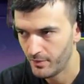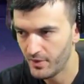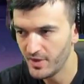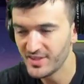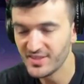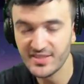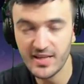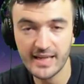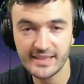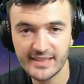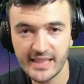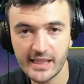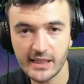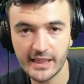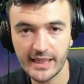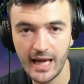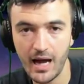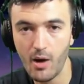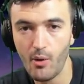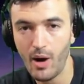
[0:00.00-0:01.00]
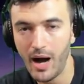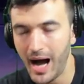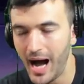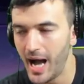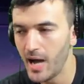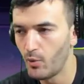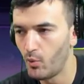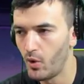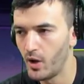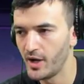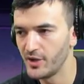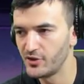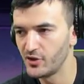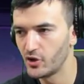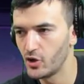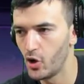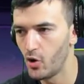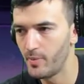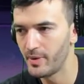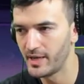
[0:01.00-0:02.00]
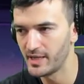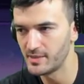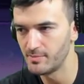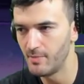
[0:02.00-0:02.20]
This is ideally how I want it to go because